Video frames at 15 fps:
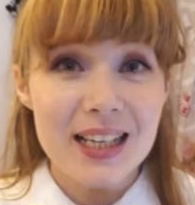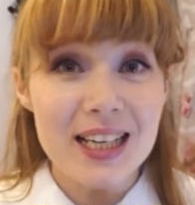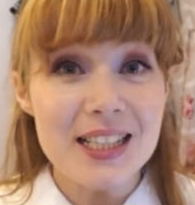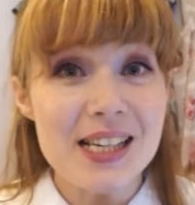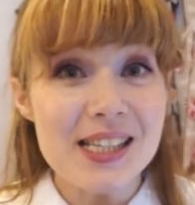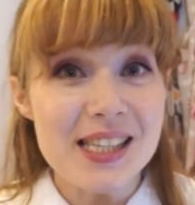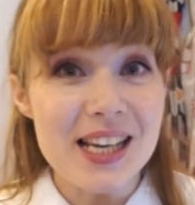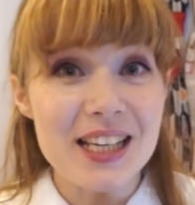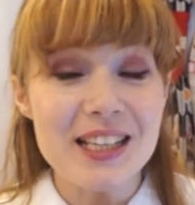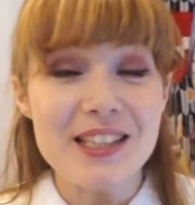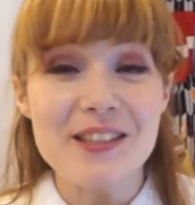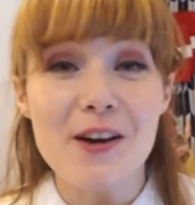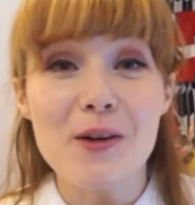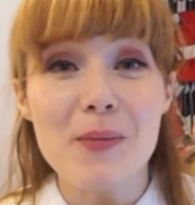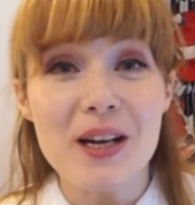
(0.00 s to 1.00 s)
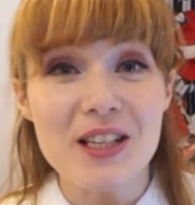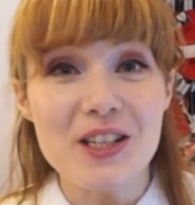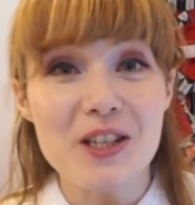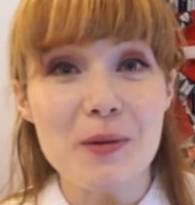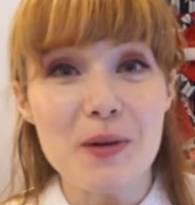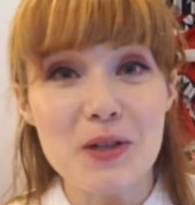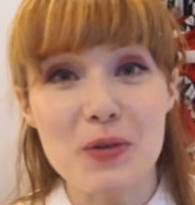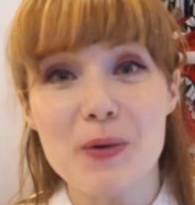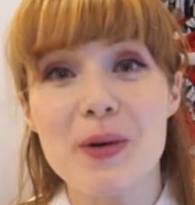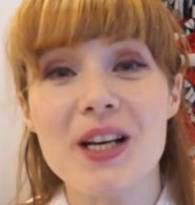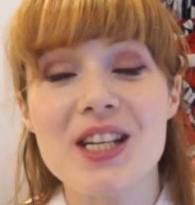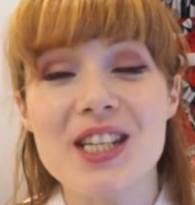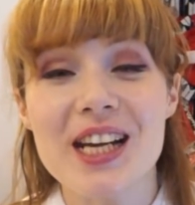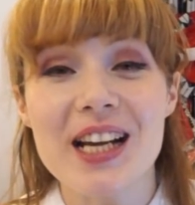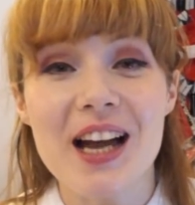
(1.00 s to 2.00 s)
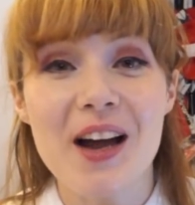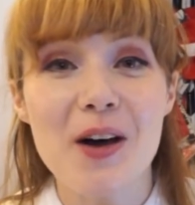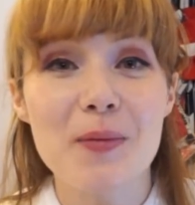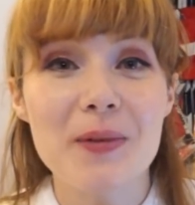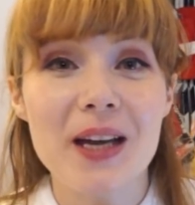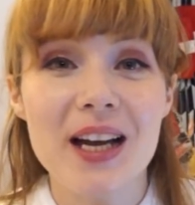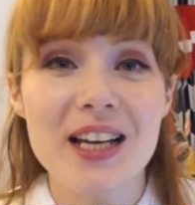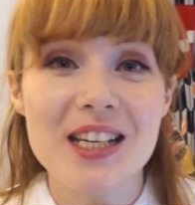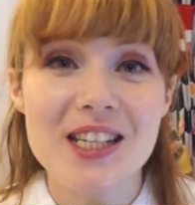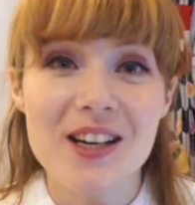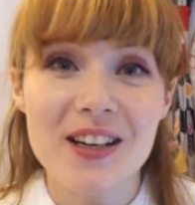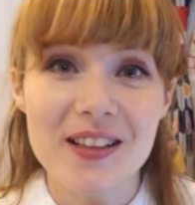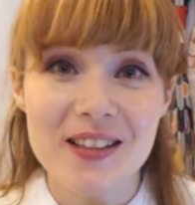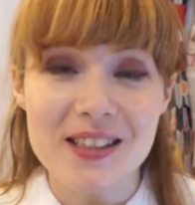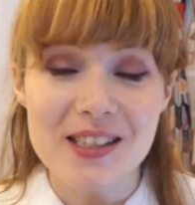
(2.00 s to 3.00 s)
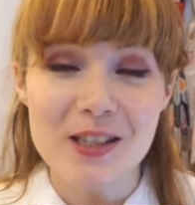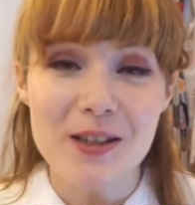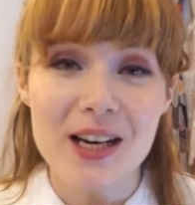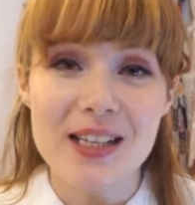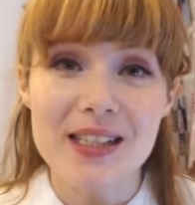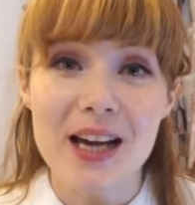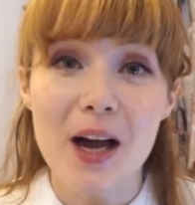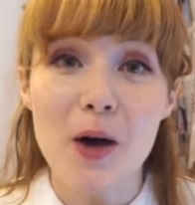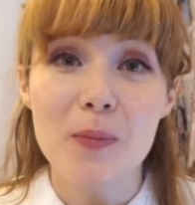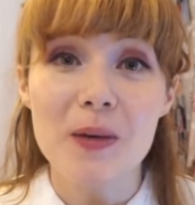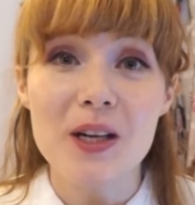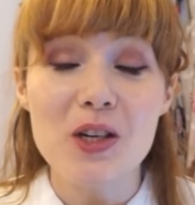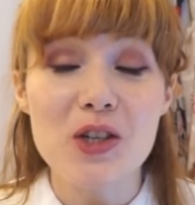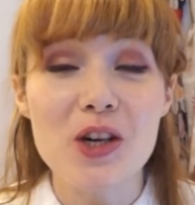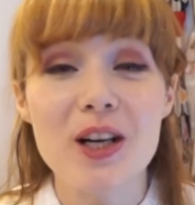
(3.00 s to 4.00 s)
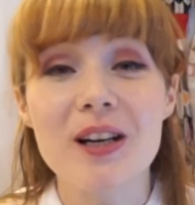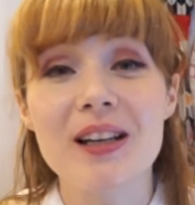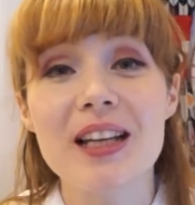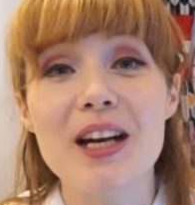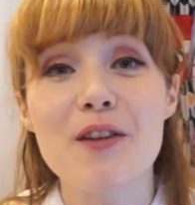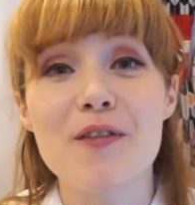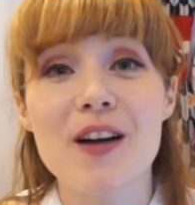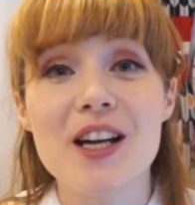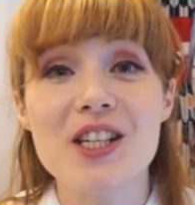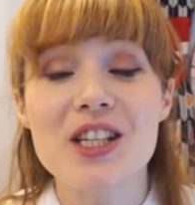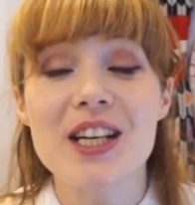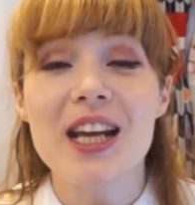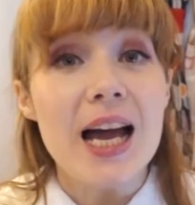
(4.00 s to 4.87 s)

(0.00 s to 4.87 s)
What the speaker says: Kittens, thank you so much for watching. I hope you enjoyed this dress. I hope you enjoy Lolita fashion.